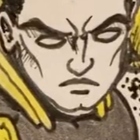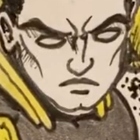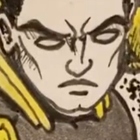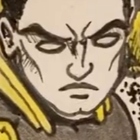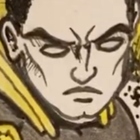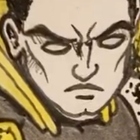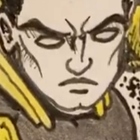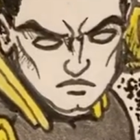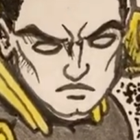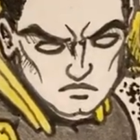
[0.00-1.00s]
on Ultra
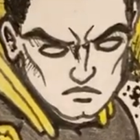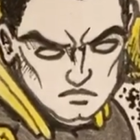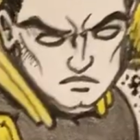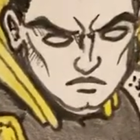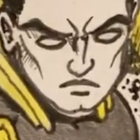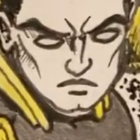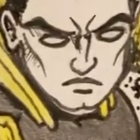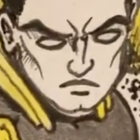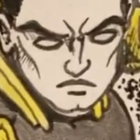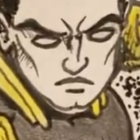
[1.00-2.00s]
Star.
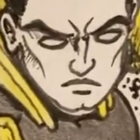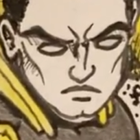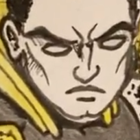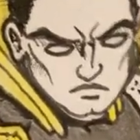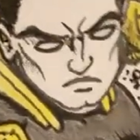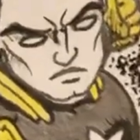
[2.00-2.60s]
This